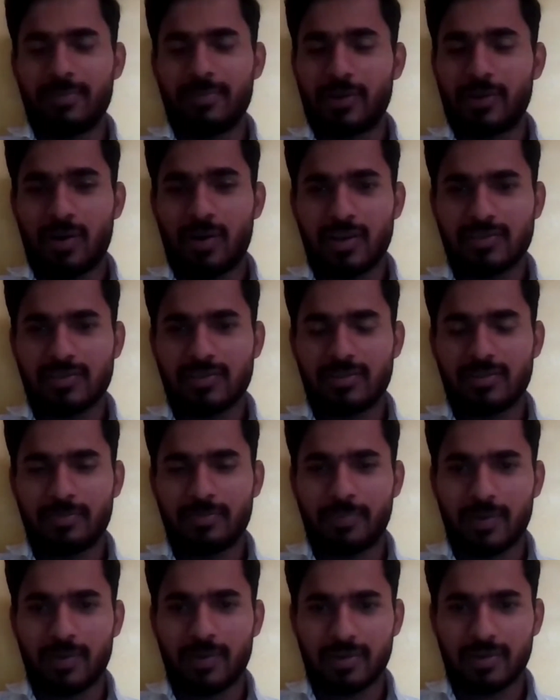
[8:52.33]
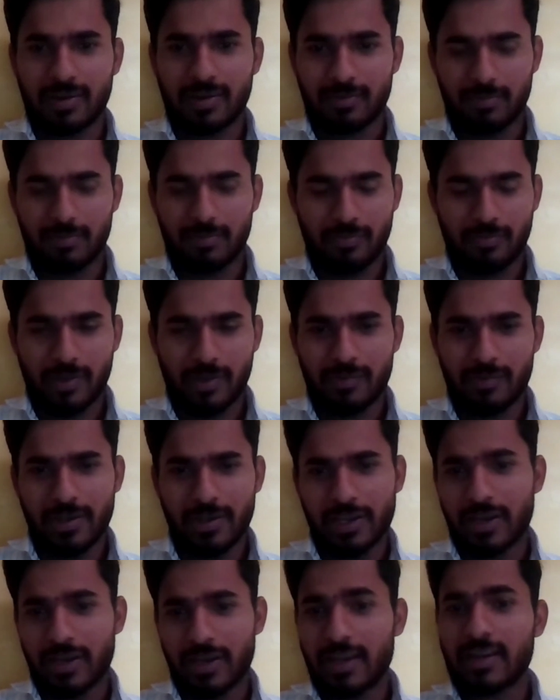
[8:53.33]
because when we
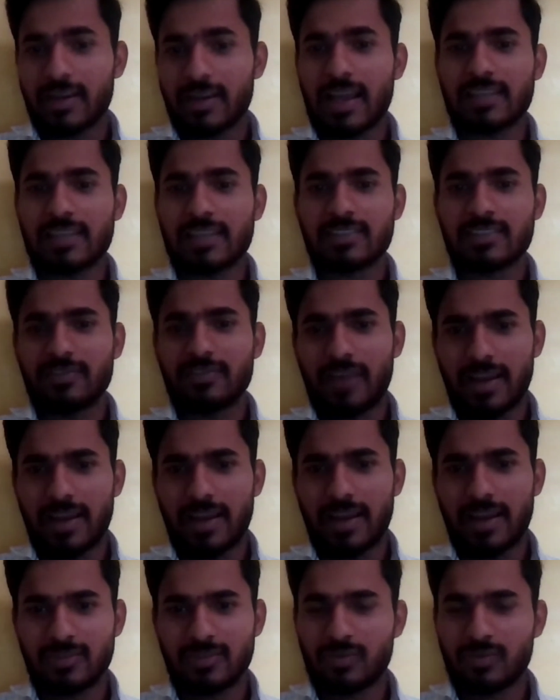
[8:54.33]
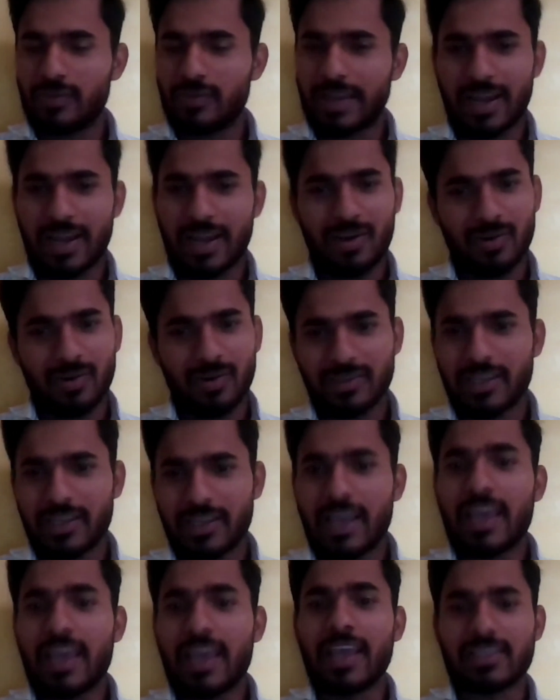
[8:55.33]
declare class as a final, so we cannot
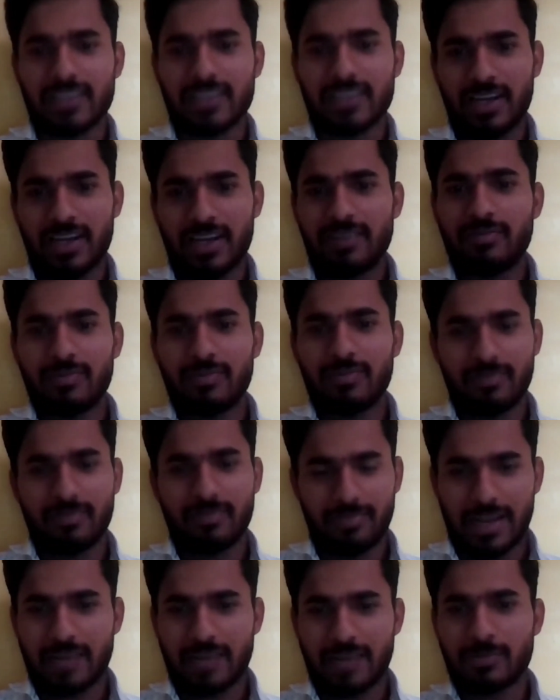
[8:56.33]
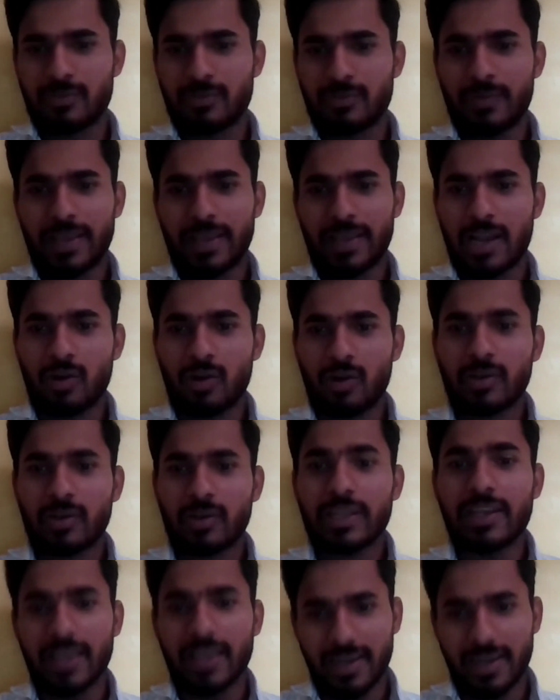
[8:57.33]
extend. That means we cannot
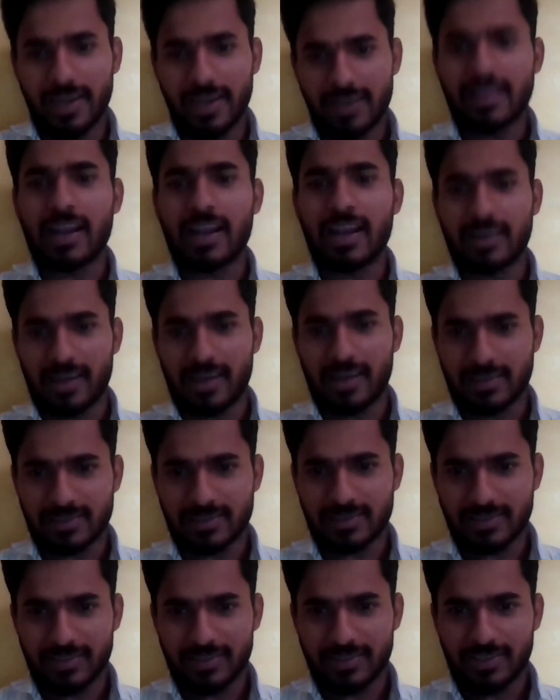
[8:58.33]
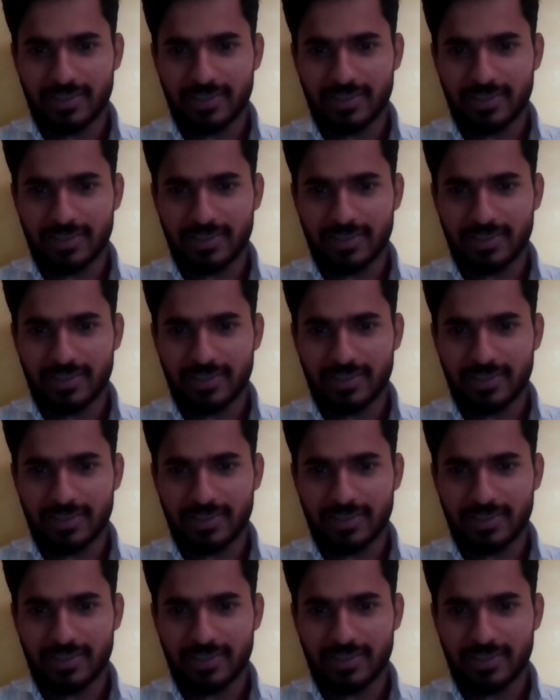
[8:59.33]
inherit that class.